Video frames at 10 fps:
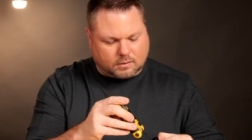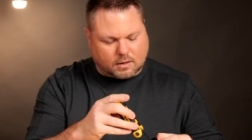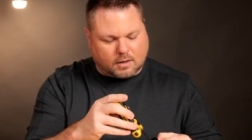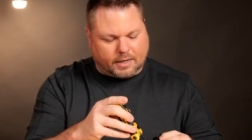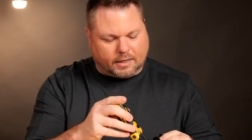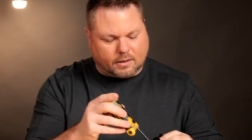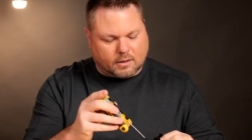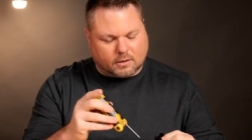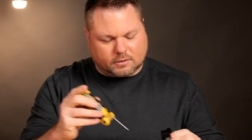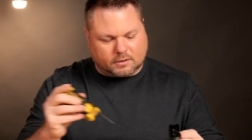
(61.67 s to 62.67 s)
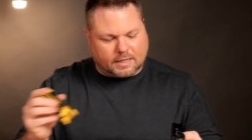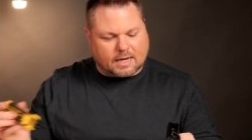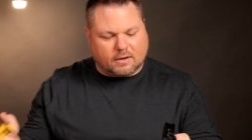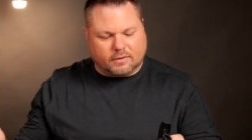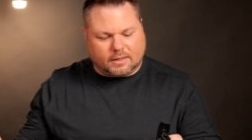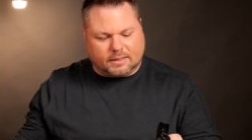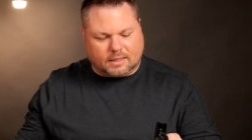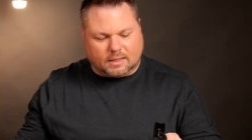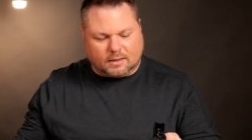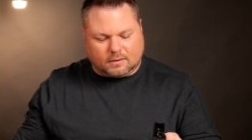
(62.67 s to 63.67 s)
All right, so now that
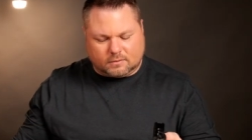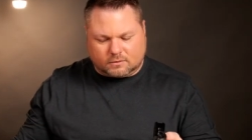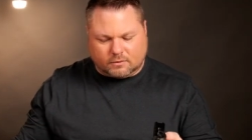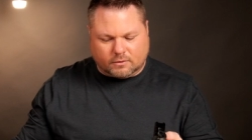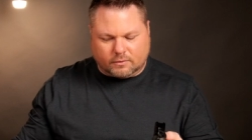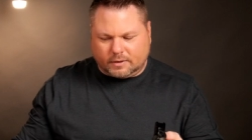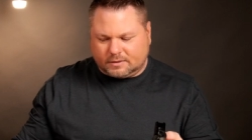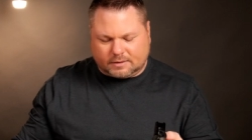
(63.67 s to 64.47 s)
the screw is